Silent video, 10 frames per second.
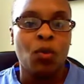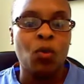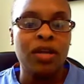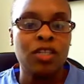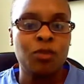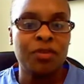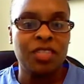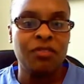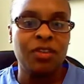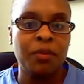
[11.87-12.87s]
One
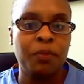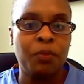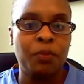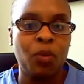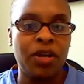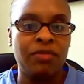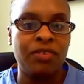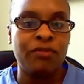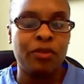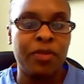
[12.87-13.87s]
specific point
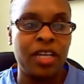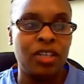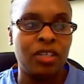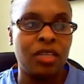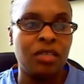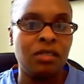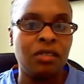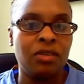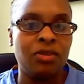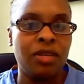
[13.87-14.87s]
of information to
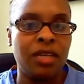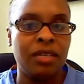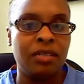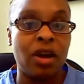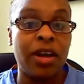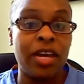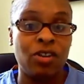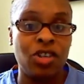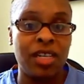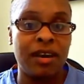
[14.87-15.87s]
consider is our
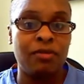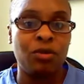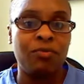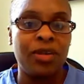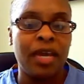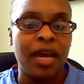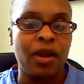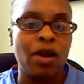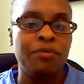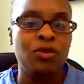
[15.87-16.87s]
energy level
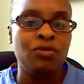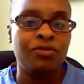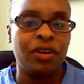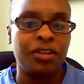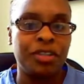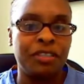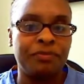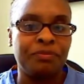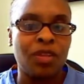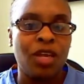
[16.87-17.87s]
and our immune
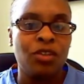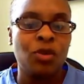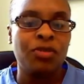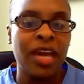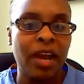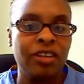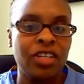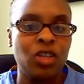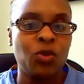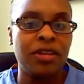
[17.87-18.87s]
function. So the hair
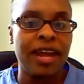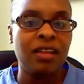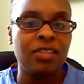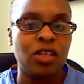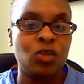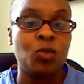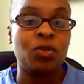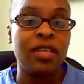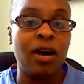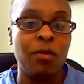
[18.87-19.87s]
tissue analysis
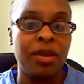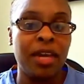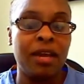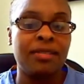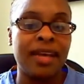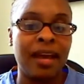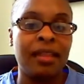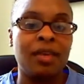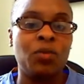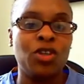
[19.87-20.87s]
will tell me
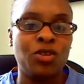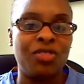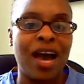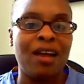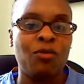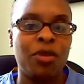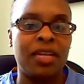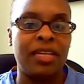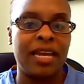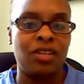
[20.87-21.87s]
exactly what your
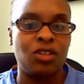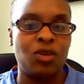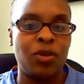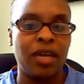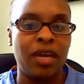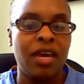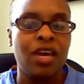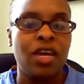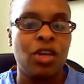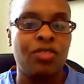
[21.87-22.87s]
thyroid gland is doing.
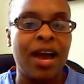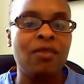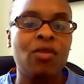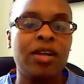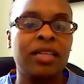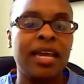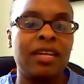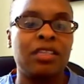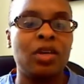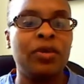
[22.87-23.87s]
Your thyroid
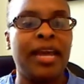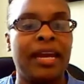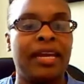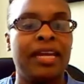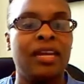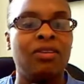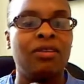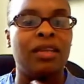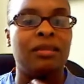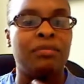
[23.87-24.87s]
gland is located
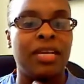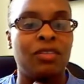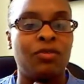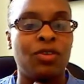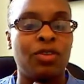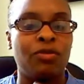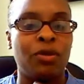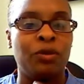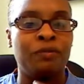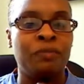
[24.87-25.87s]
here at the base of your
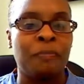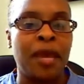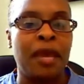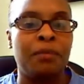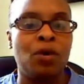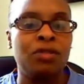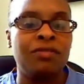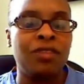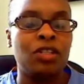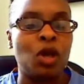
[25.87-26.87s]
throat, and
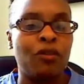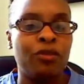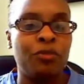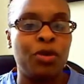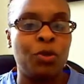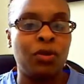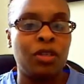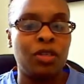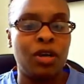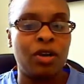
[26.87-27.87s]
most of us are familiar
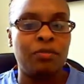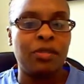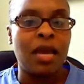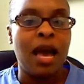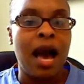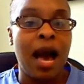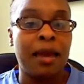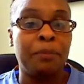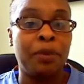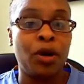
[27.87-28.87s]
with the terms
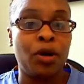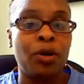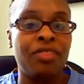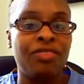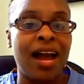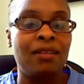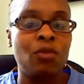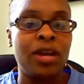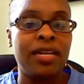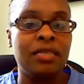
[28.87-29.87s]

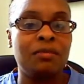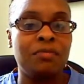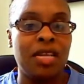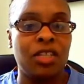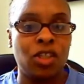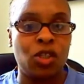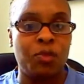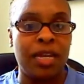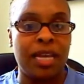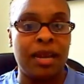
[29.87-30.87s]
hyperthyroidism, means
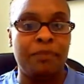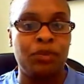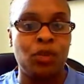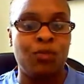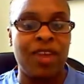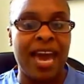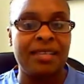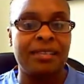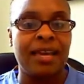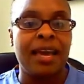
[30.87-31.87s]
speeding up too
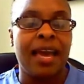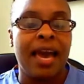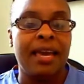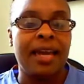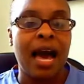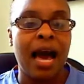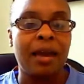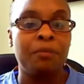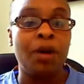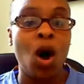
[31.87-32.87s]
fast, and
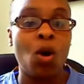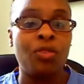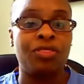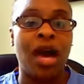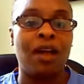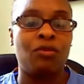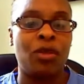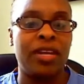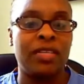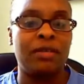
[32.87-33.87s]

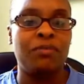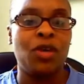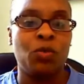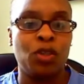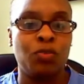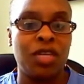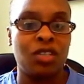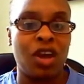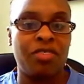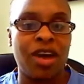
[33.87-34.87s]
hypothyroidism, which
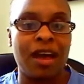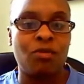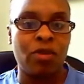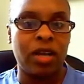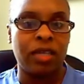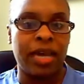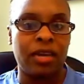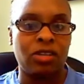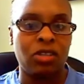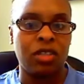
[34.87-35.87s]
means our thyroid
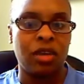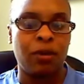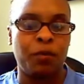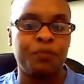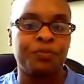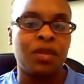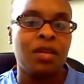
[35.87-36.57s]
gland is slow.